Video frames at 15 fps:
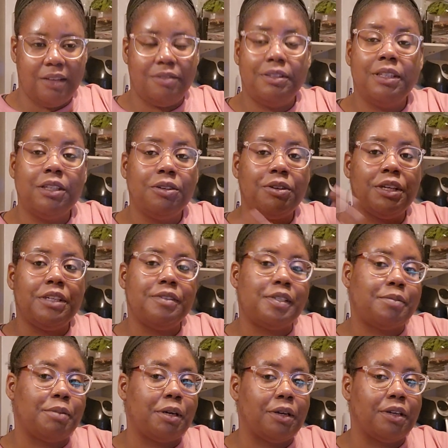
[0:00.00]
feel a creative
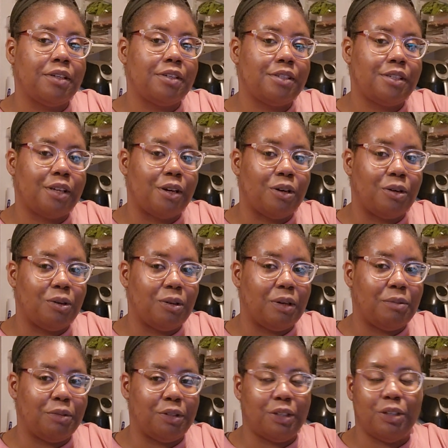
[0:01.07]
spark. So
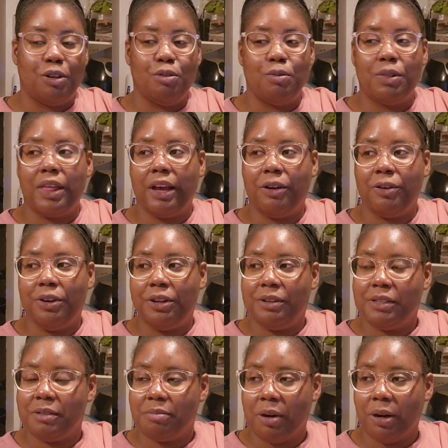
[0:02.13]
I'm gonna go with that
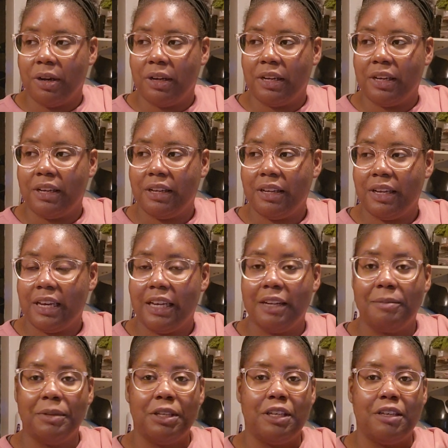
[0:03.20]
creative spark, and
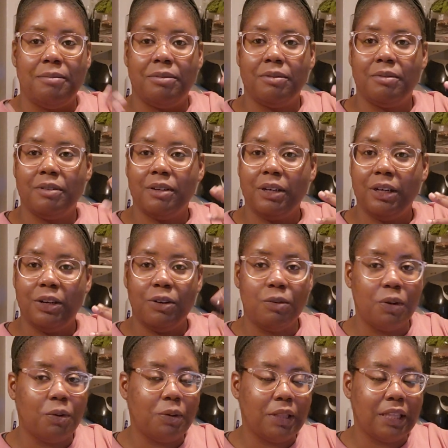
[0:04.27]
I'm gonna keep
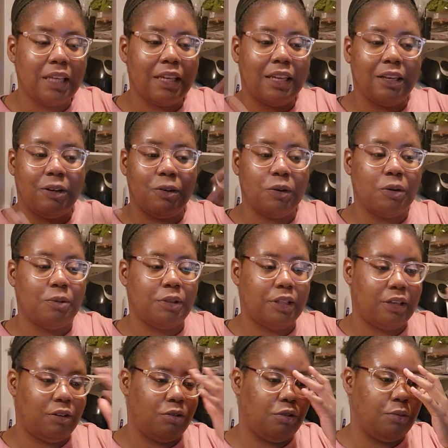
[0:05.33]
going with it and going with
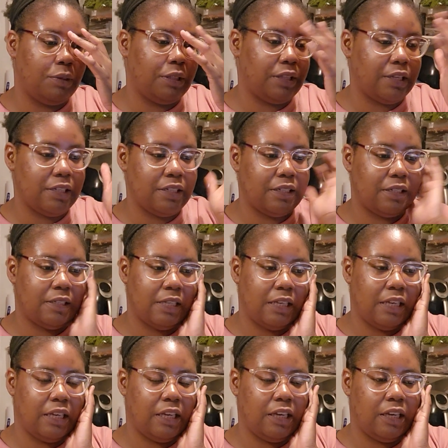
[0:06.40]
it and going with it and
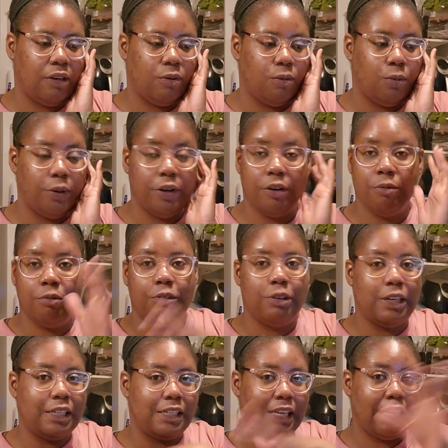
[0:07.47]
see where
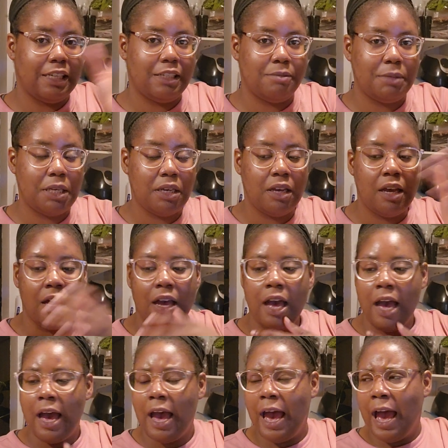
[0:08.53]
it takes me.
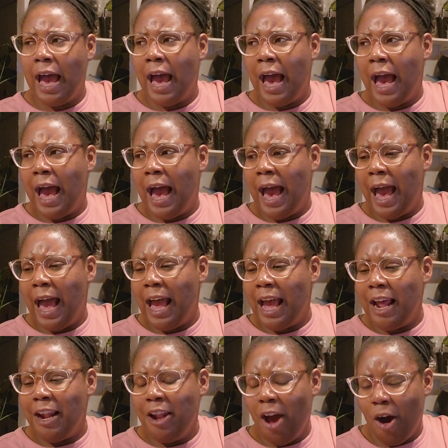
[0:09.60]

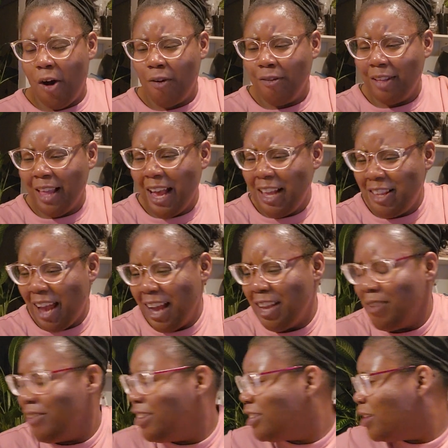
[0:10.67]
And hopefully it
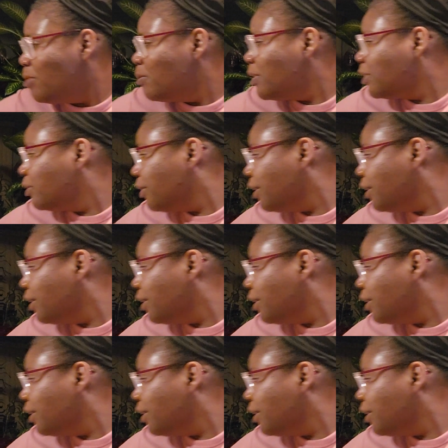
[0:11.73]
takes me somewhere